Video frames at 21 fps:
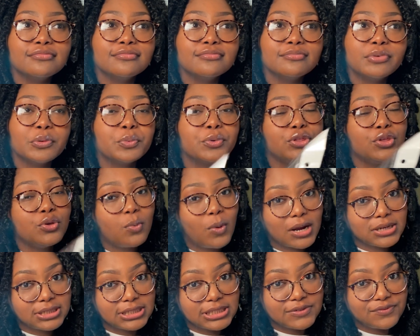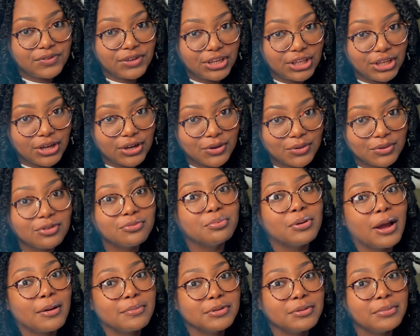But when you watch this video, it'll
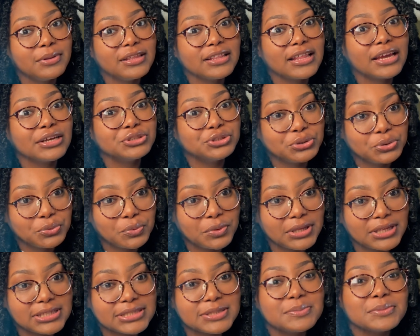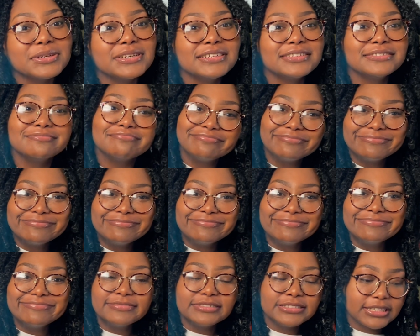probably be like 2 weeks. But
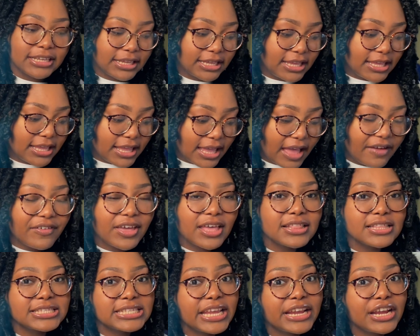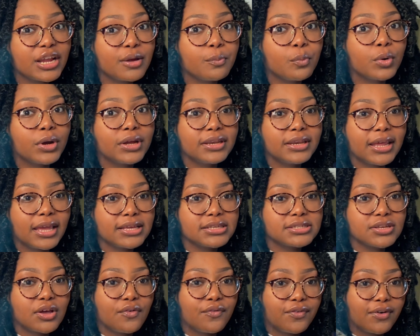I've had this hair in 1 day
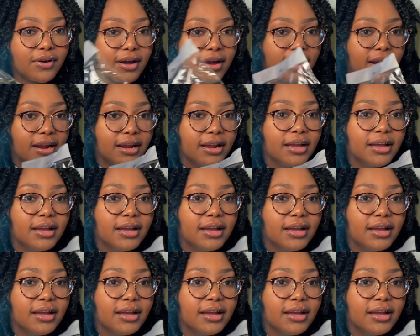so far.